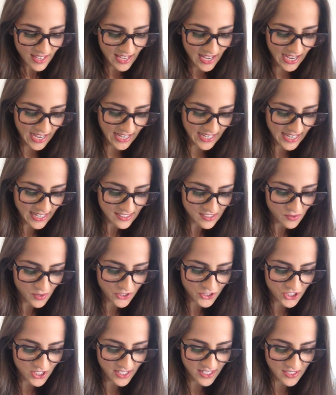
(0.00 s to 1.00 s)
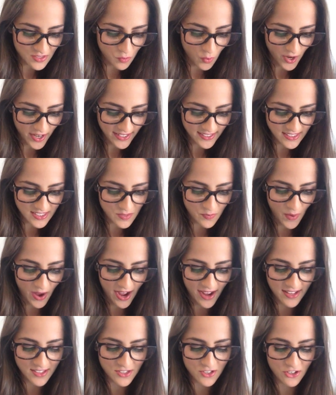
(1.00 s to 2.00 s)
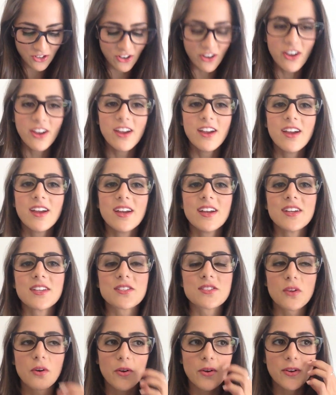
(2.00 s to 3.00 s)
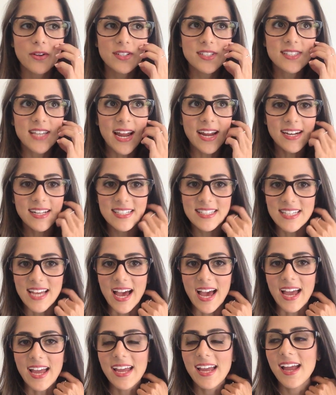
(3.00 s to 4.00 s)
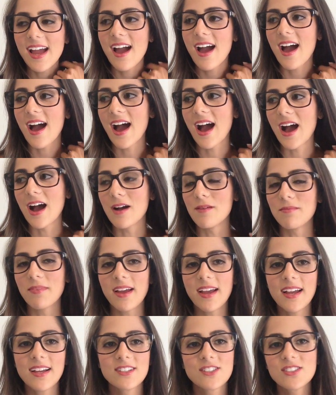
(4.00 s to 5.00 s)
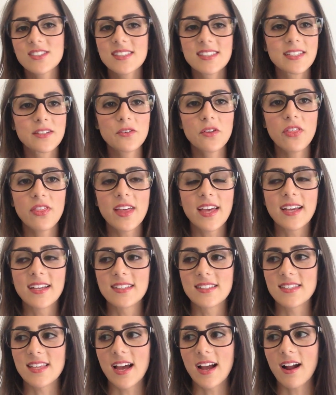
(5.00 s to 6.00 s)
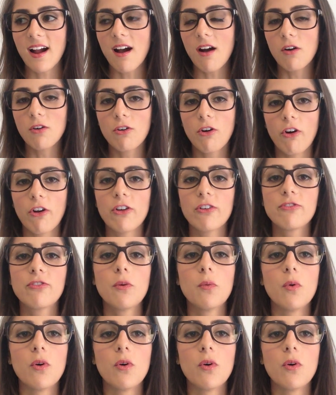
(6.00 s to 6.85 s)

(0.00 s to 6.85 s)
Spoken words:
Next question is, what inspires you? So day to day, just little things like I'll go for